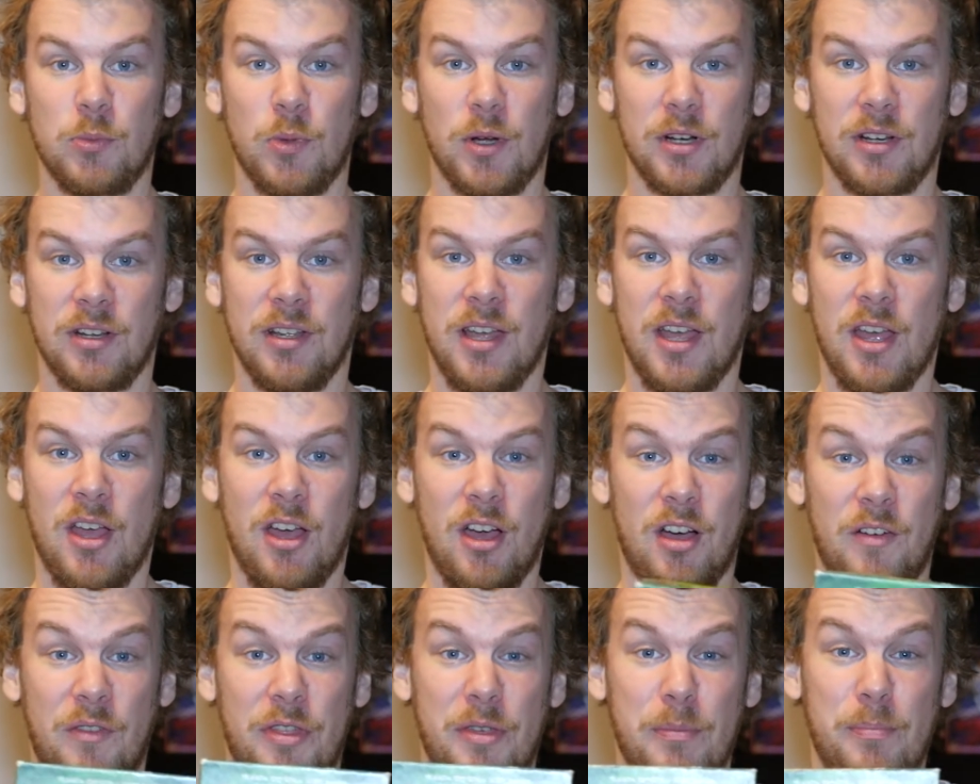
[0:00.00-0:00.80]
One
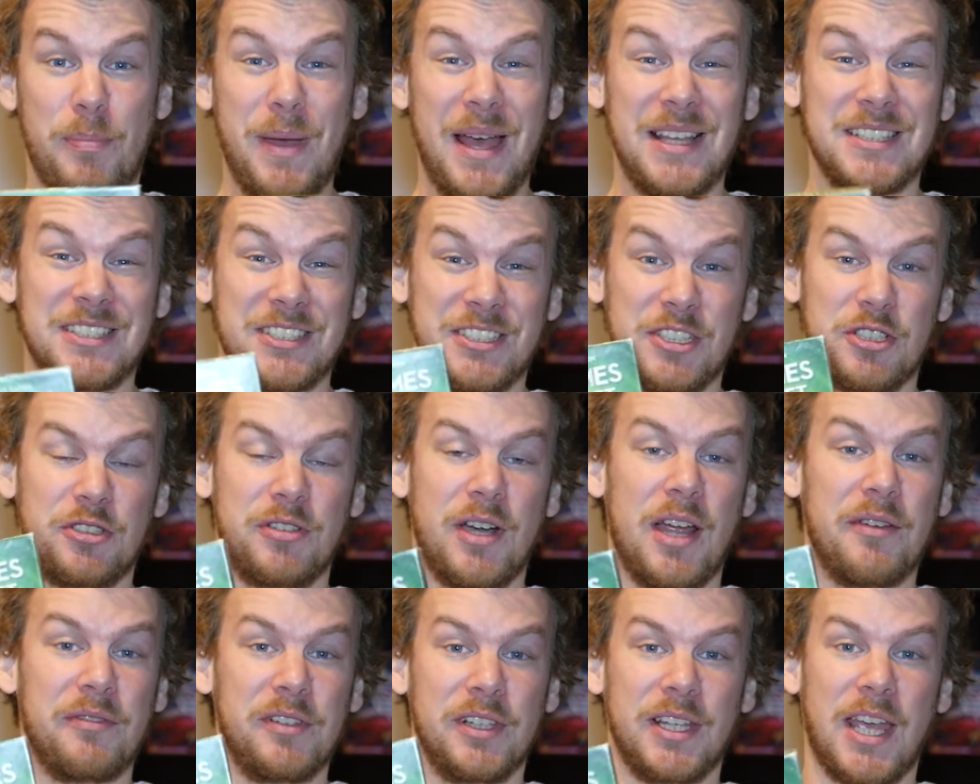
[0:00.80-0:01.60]
of the best
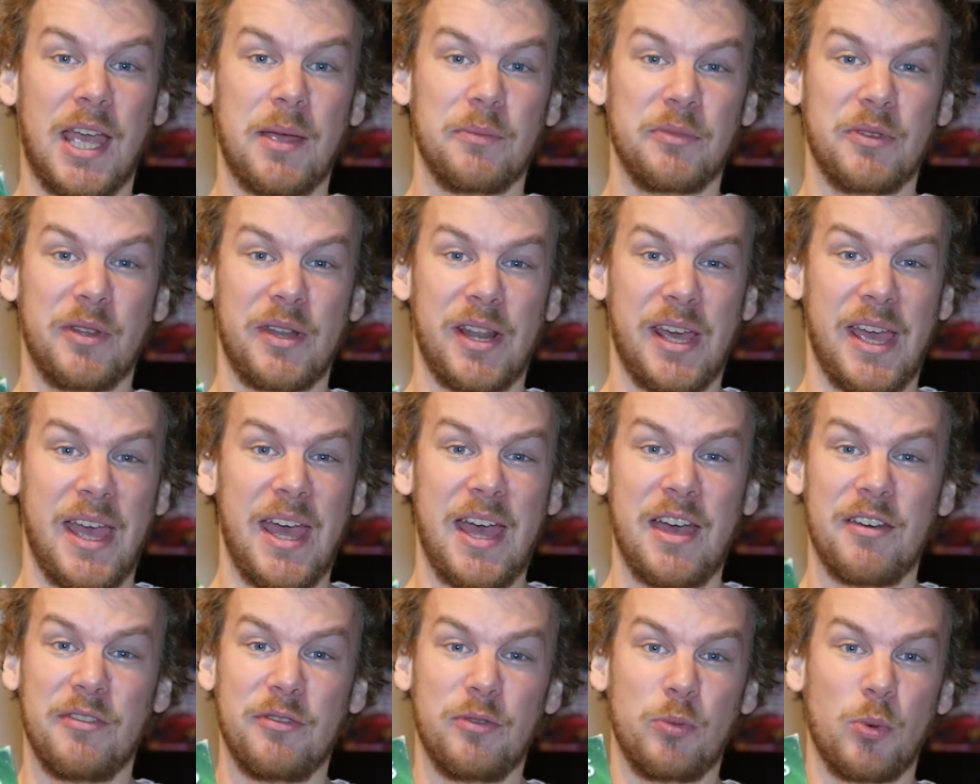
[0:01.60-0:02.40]
travel games that I
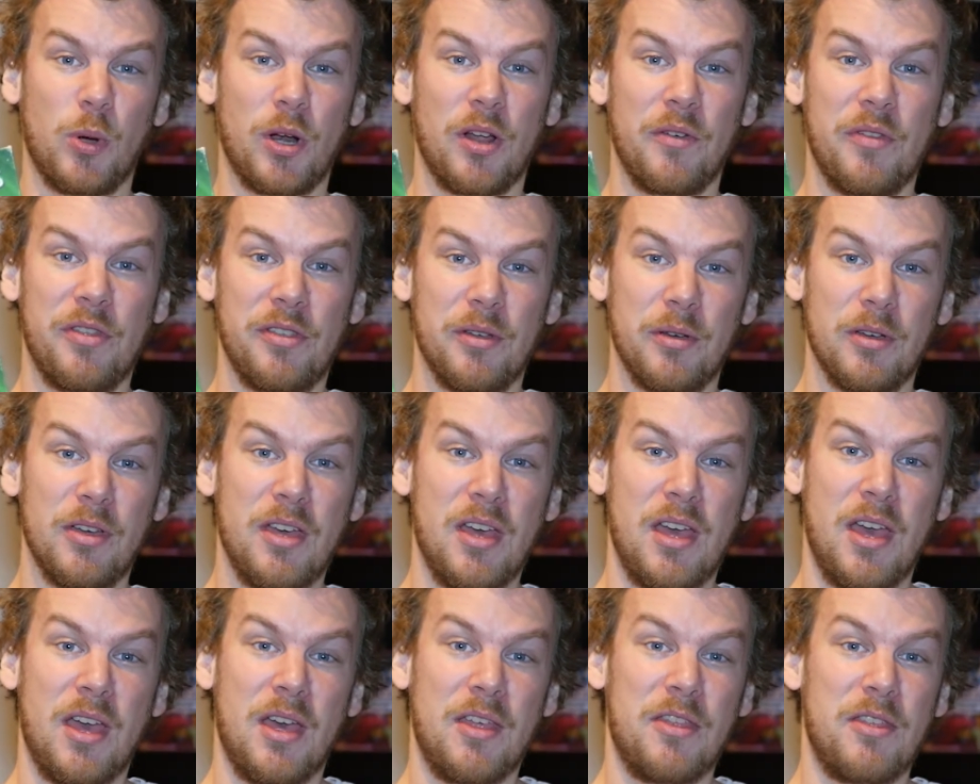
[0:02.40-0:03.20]
have, one of the
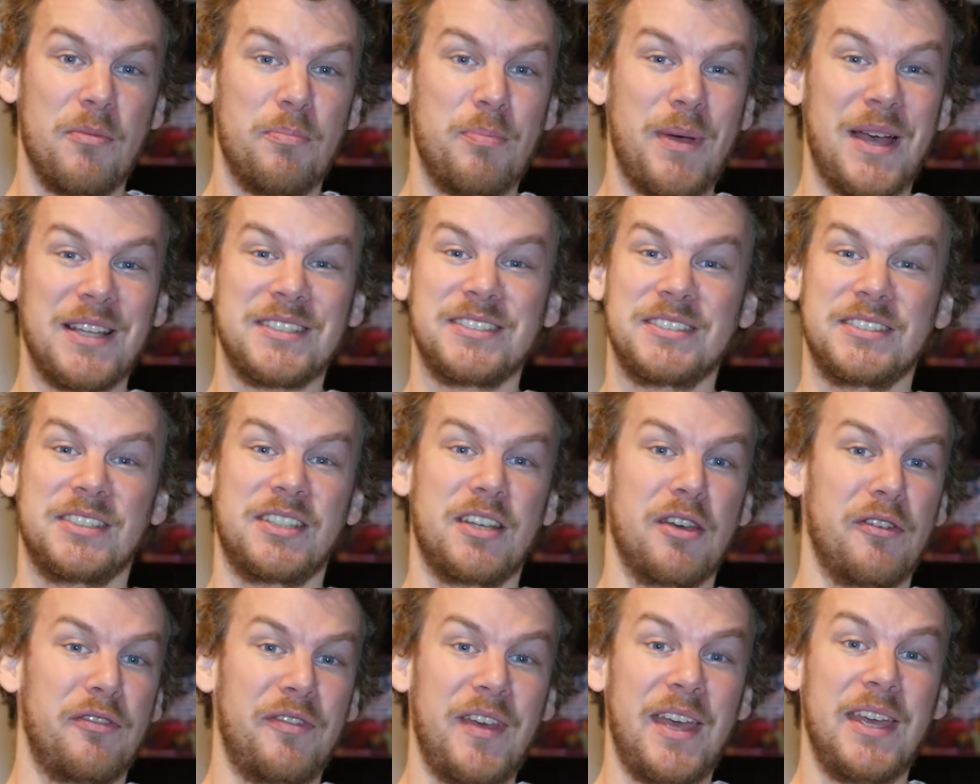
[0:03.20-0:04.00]
best
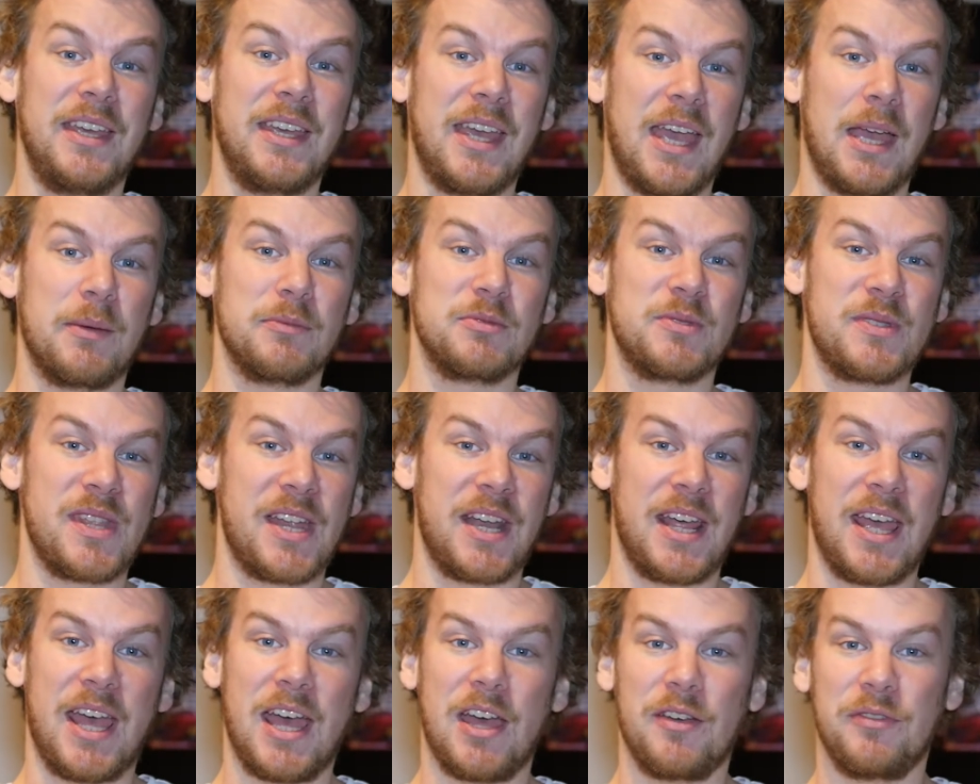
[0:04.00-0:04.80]
cafe games
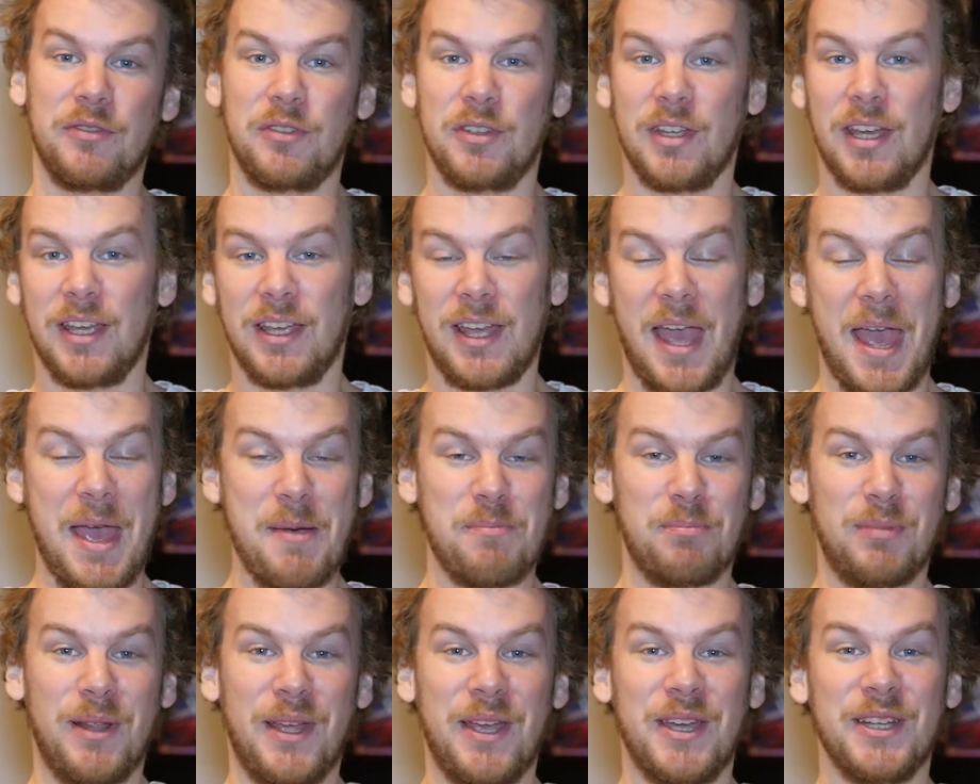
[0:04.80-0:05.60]
that I have. I
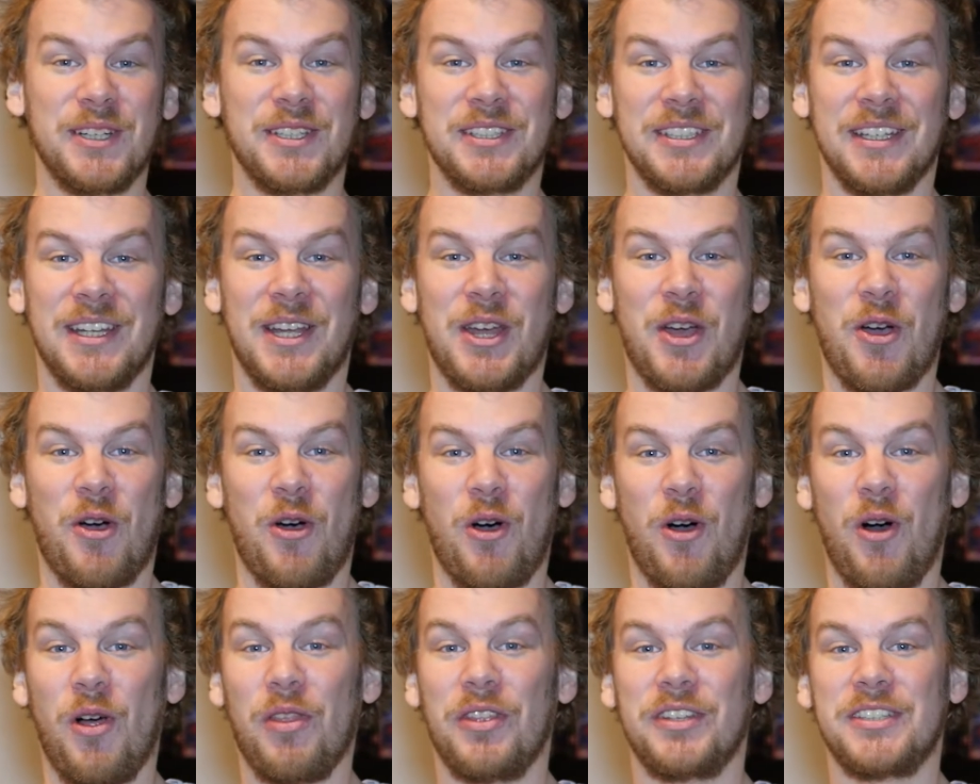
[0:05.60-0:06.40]
play it
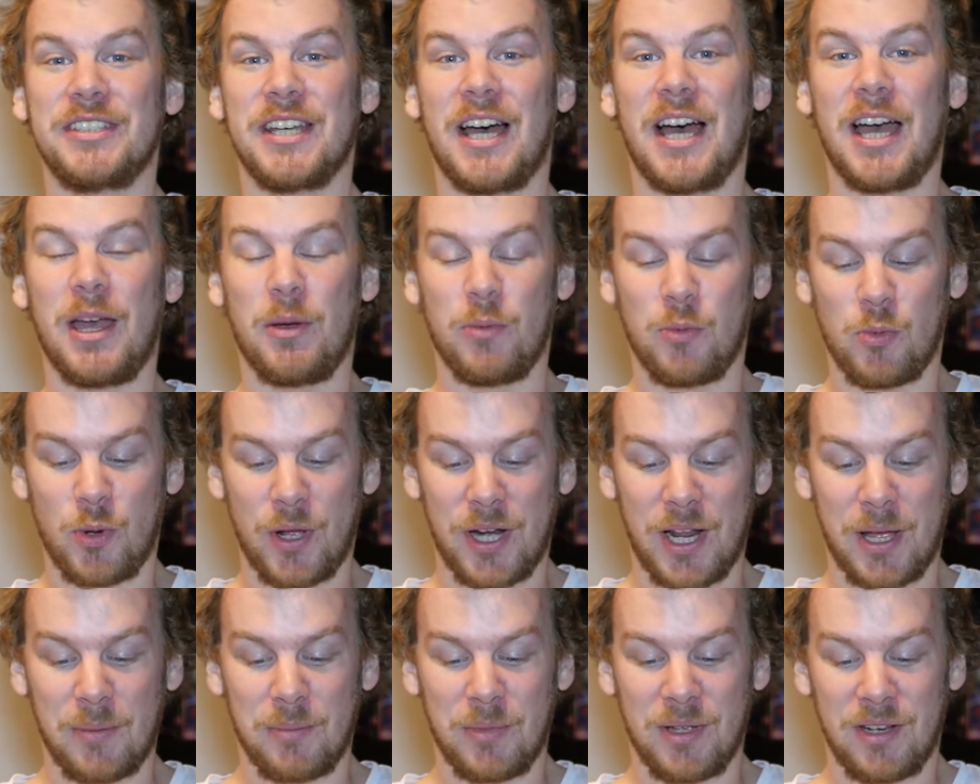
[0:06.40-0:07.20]
all the time
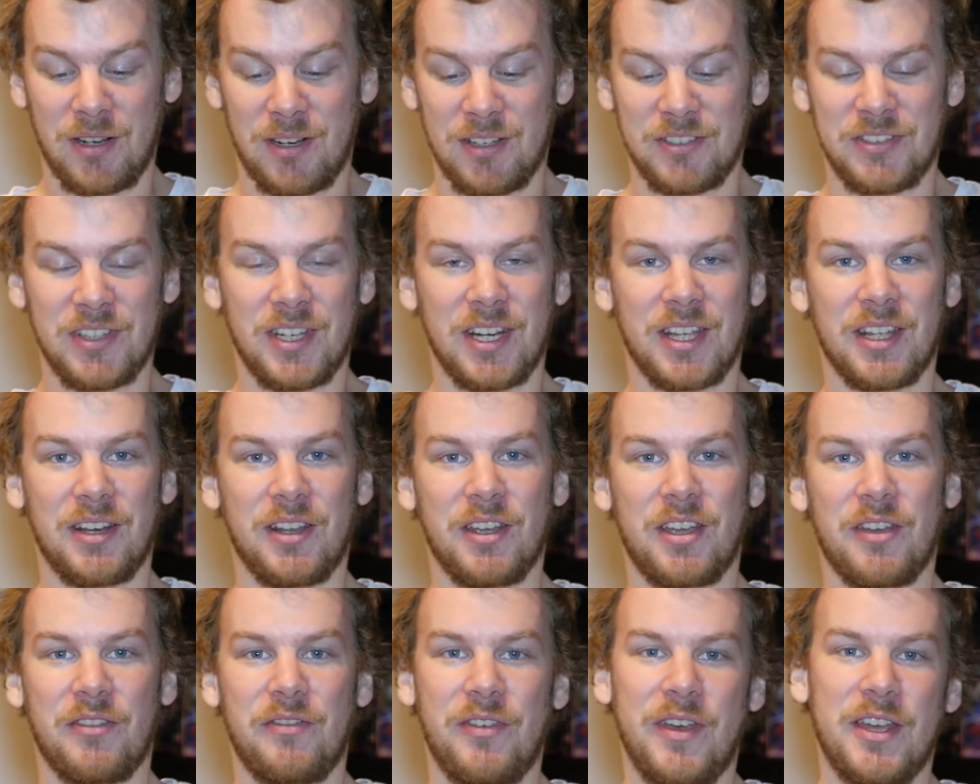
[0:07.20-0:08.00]
when I'm sitting in
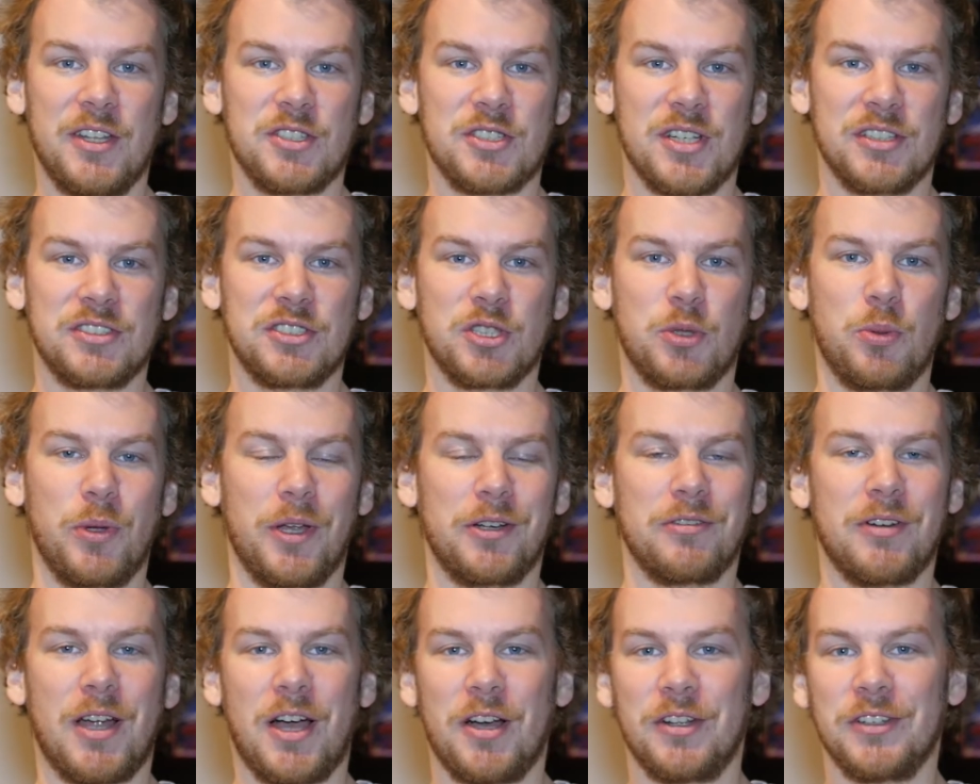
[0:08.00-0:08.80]
a cafe, just a
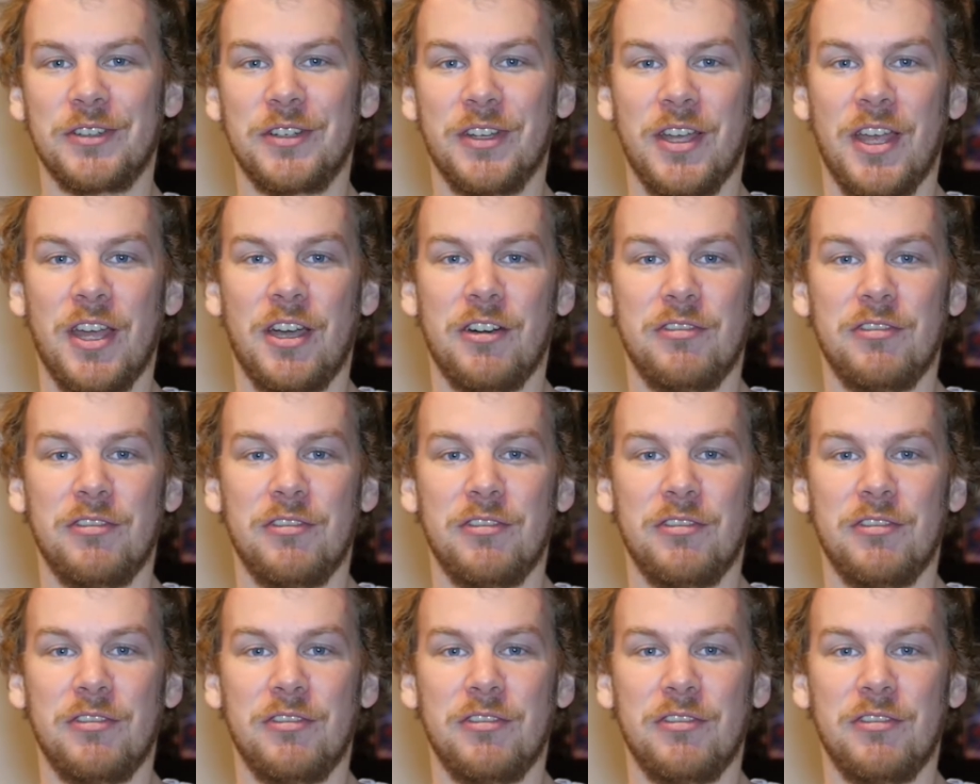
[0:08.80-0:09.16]
quick round.